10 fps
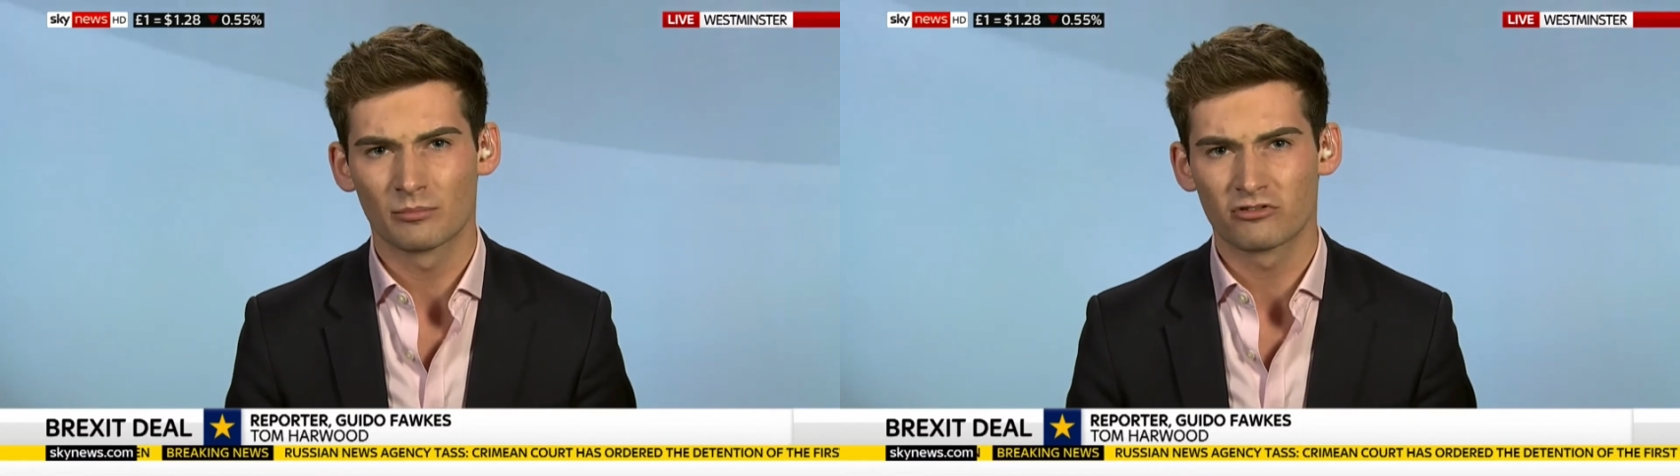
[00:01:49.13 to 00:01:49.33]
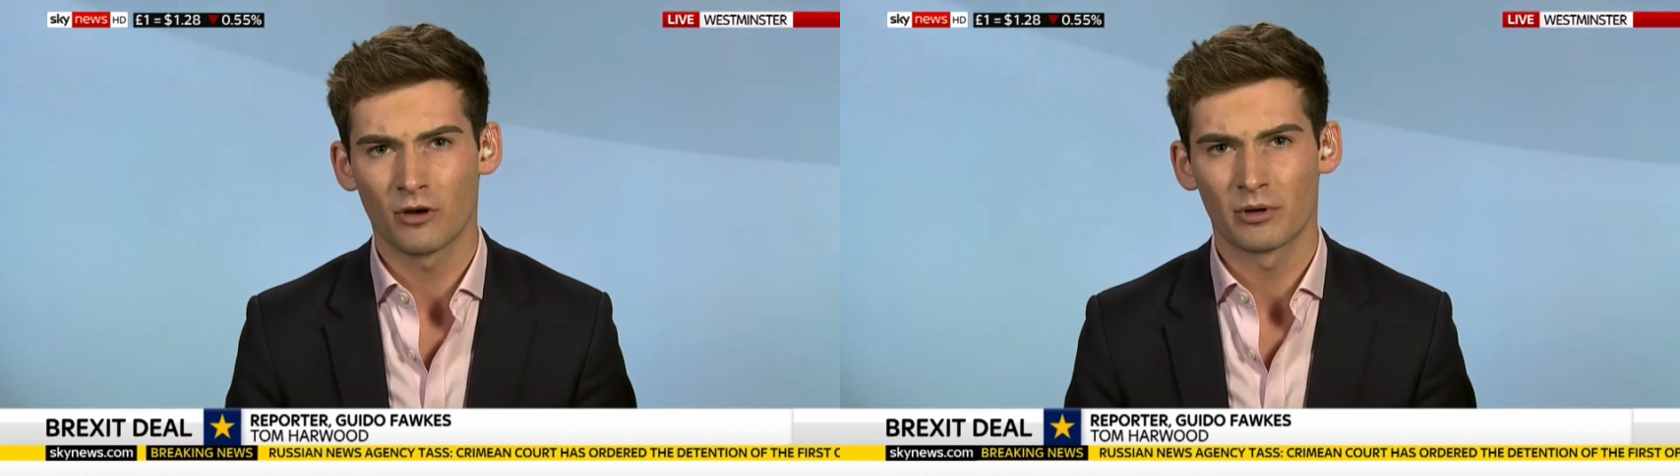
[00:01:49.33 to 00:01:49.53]

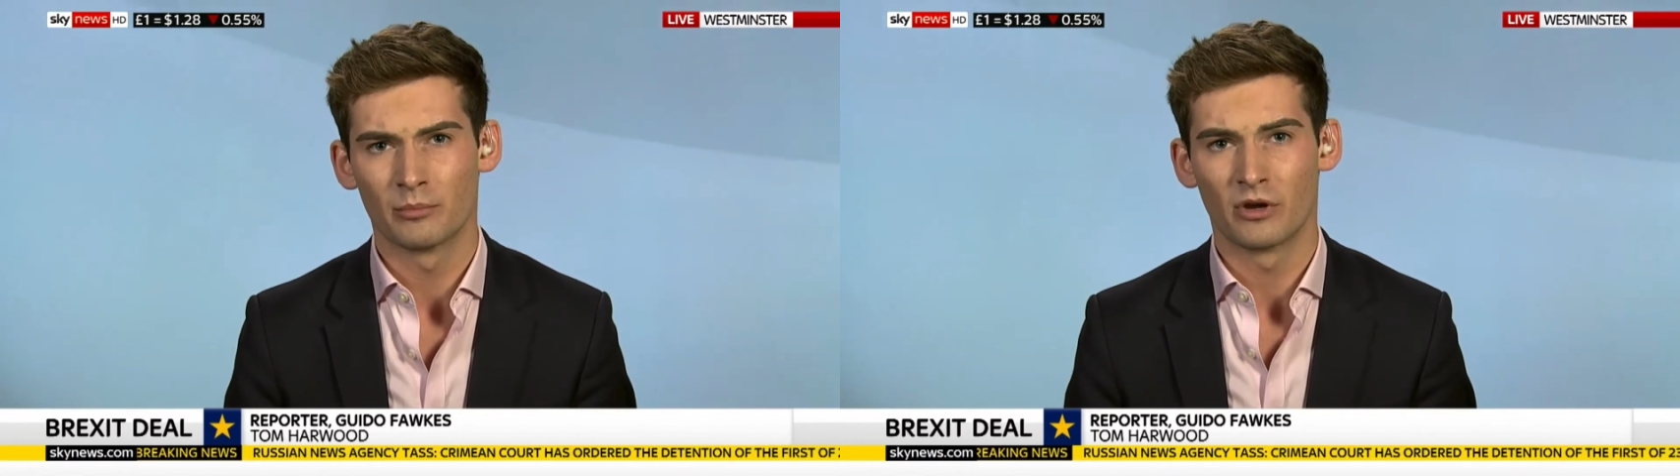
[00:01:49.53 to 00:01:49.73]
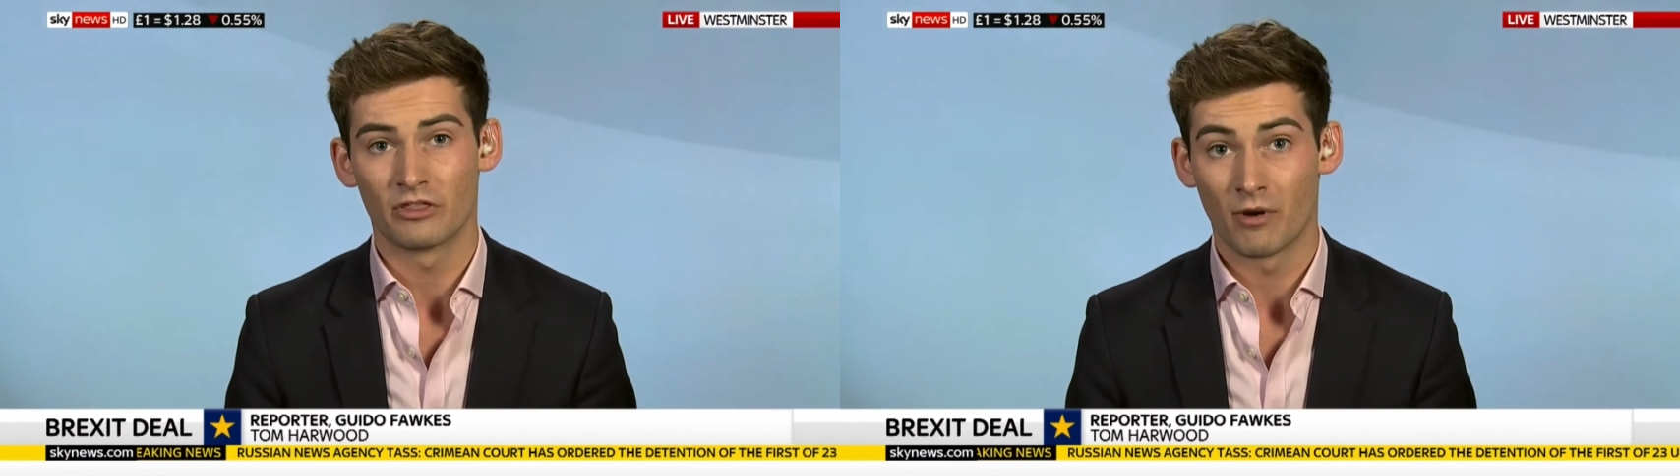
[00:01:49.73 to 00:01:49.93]

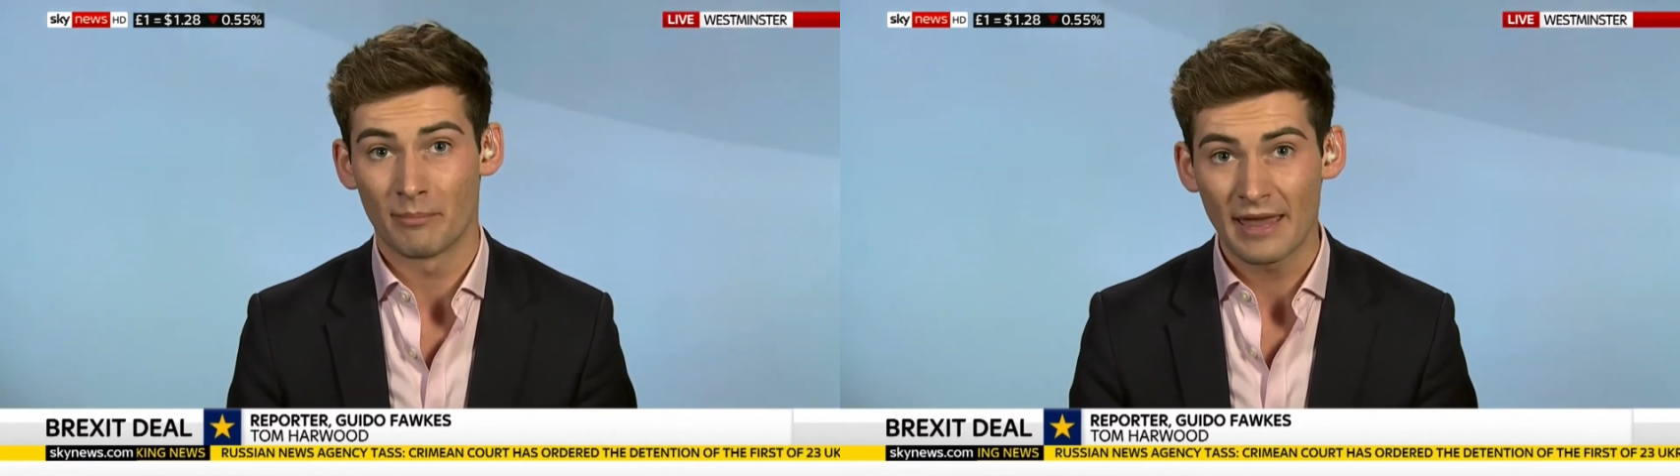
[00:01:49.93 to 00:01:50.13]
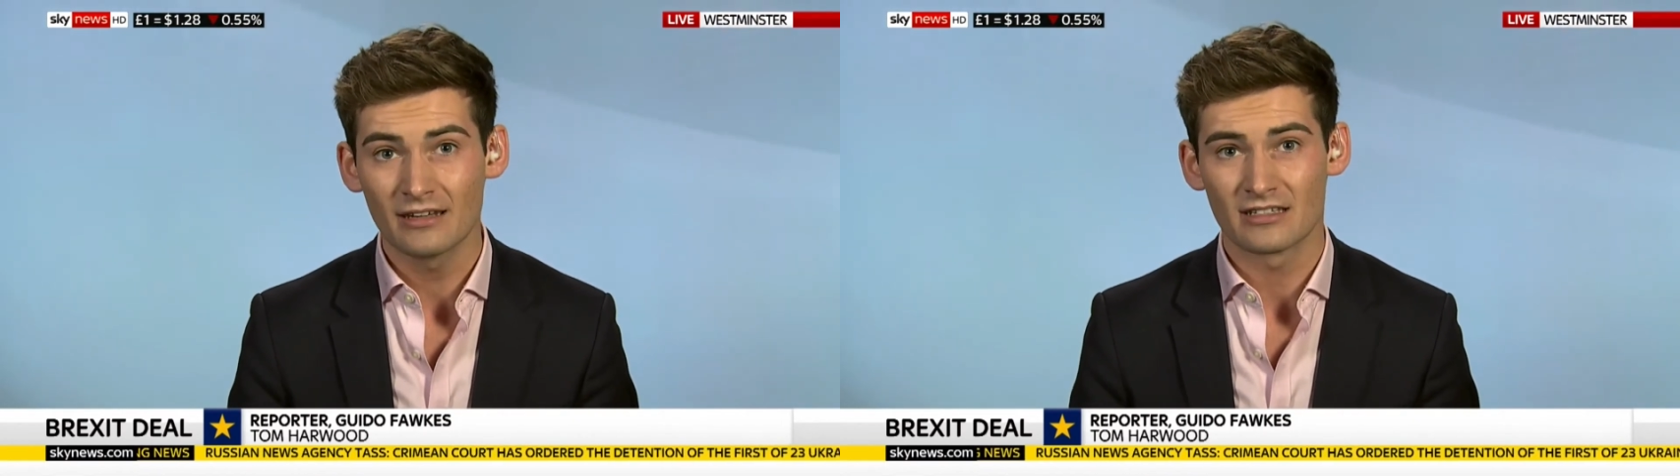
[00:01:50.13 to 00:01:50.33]
problem with
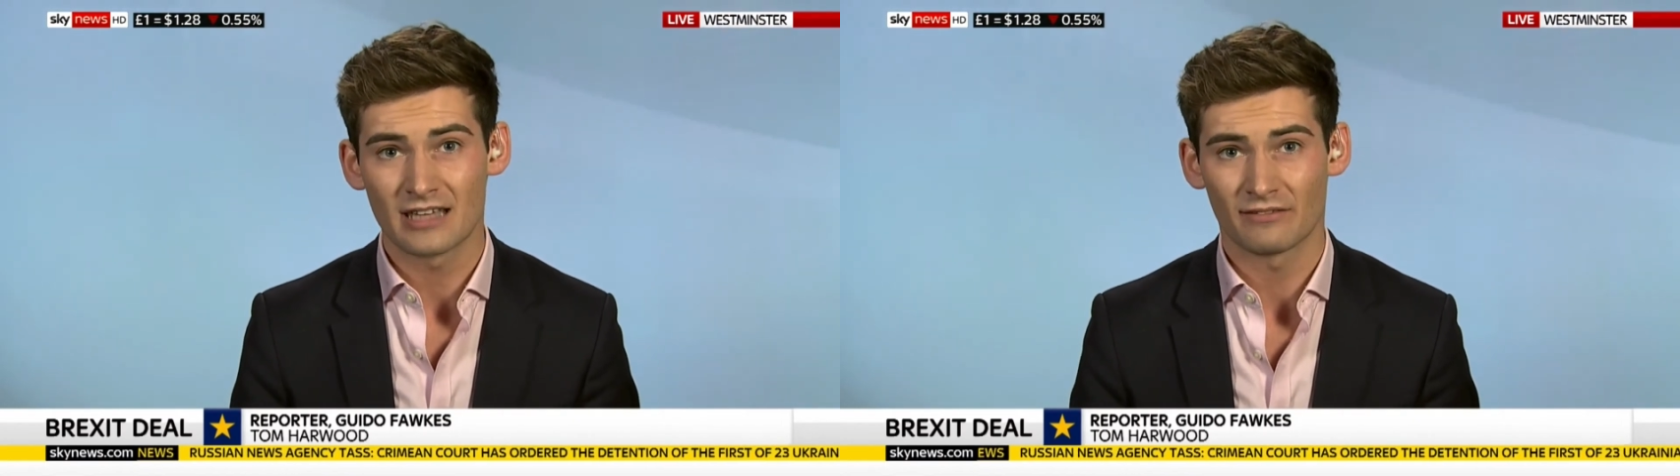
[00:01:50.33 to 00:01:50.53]
Remainers